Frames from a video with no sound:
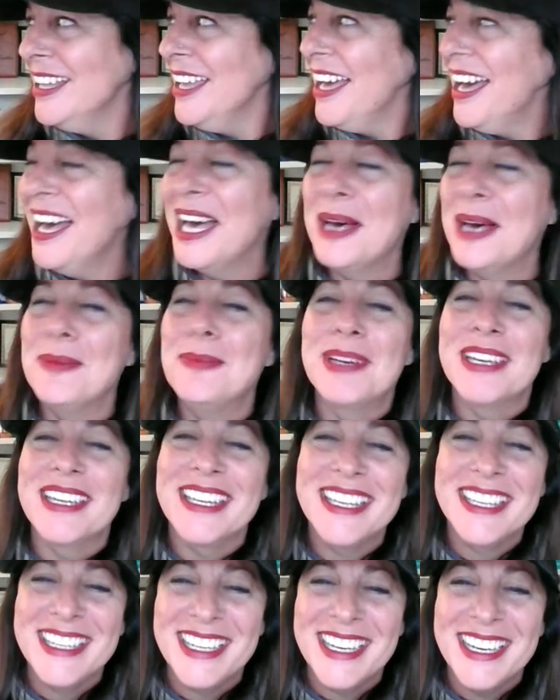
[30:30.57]
But
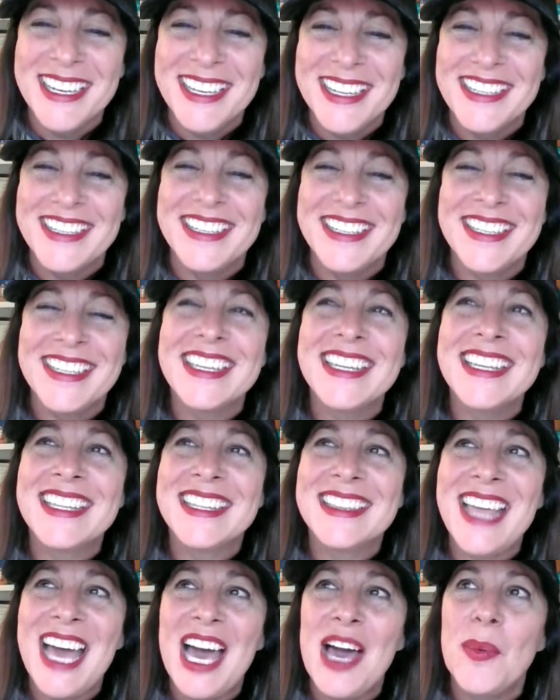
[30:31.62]

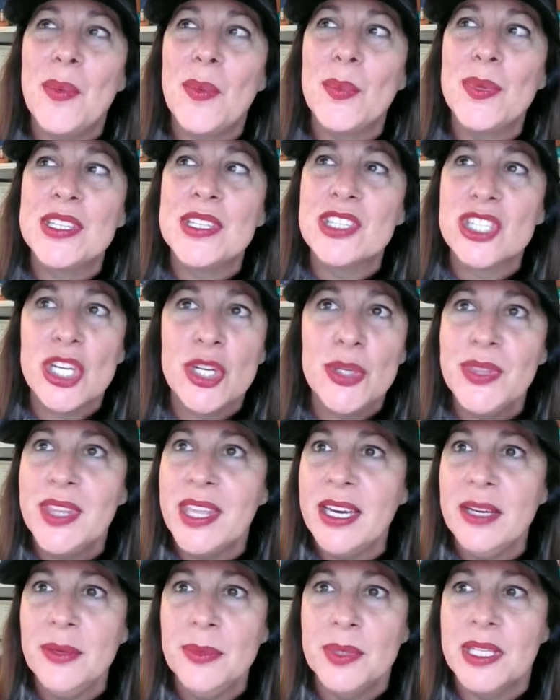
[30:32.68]
that we showed
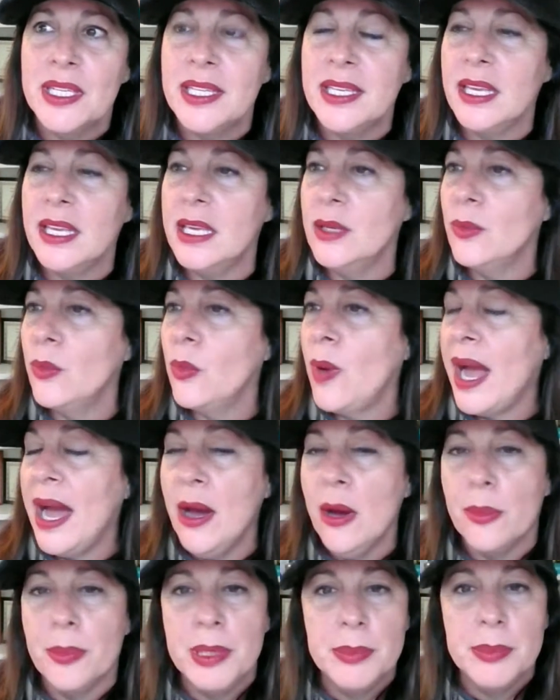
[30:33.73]
that one, and
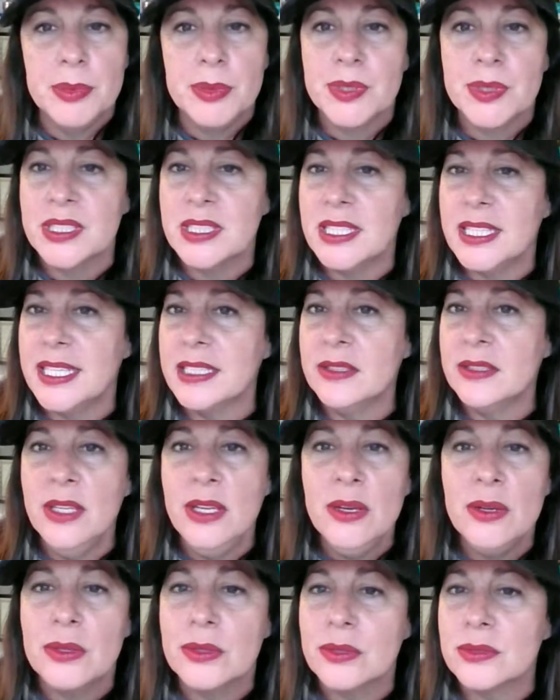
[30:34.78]
wow, people were like,
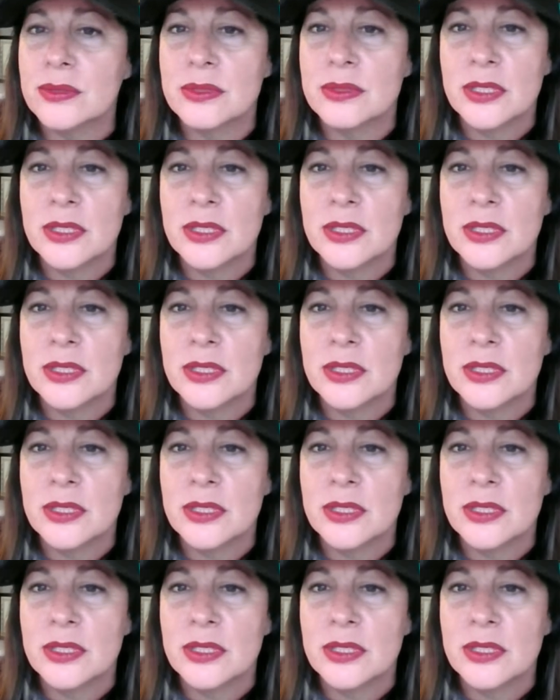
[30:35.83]
"No,